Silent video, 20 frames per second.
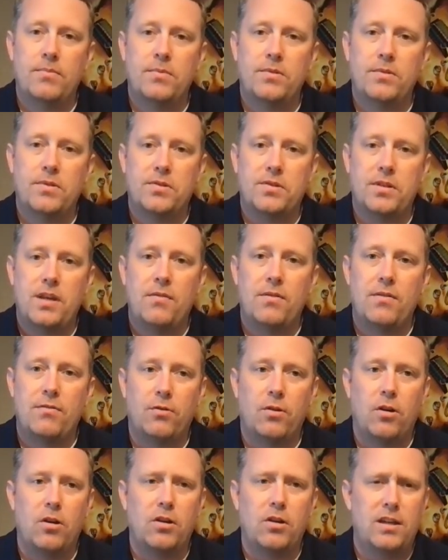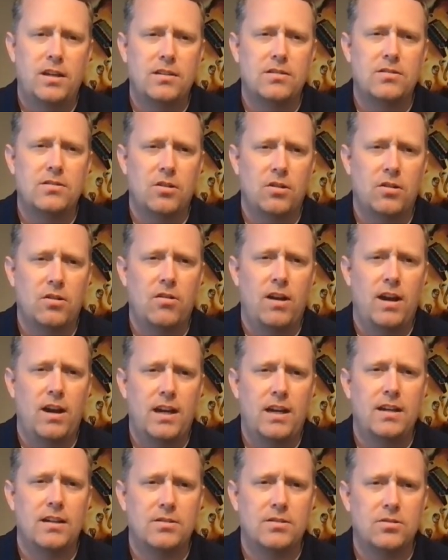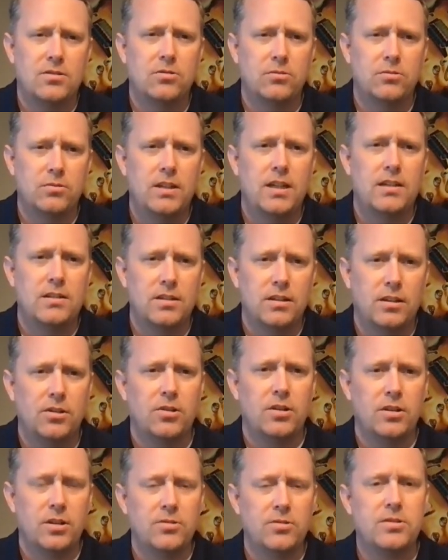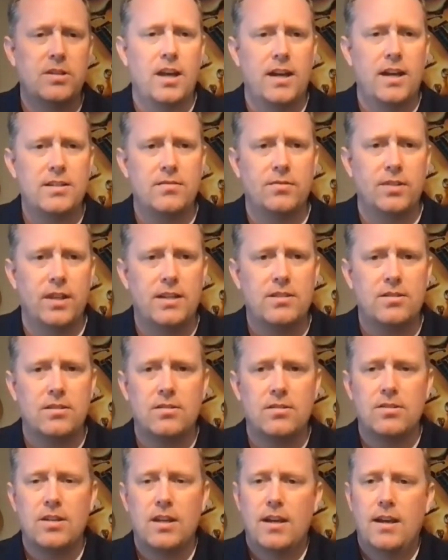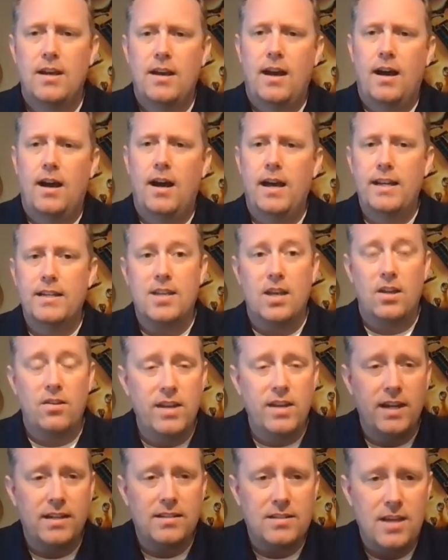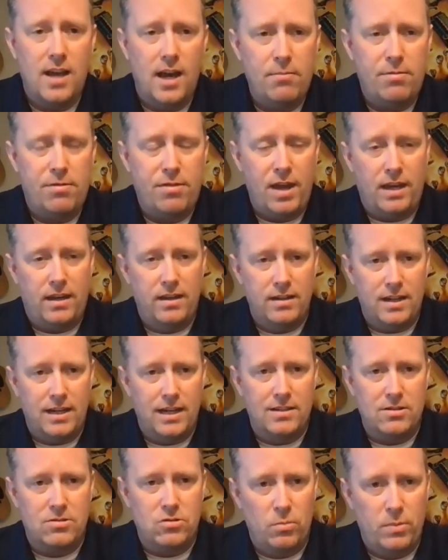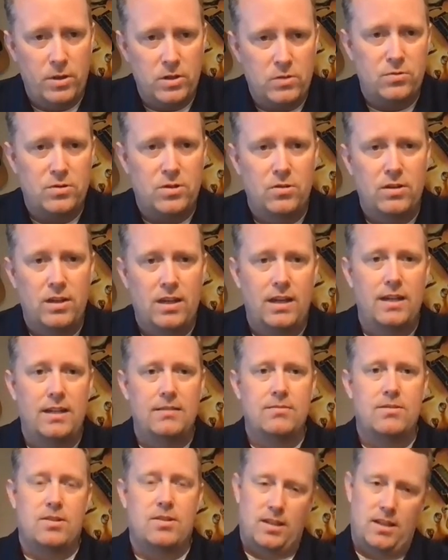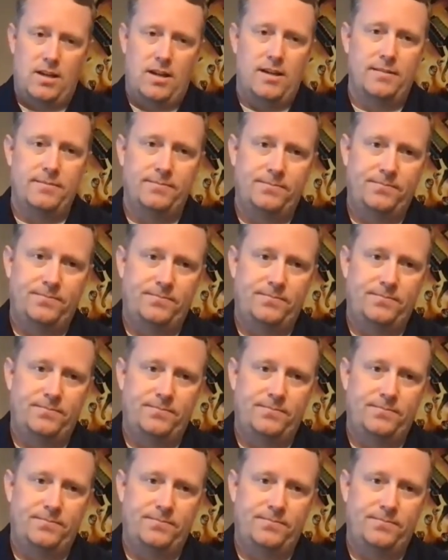save it for our kids and our grandkids who need to learn those kinds of lessons. Until next time, thank you again so much for tuning in. Slán.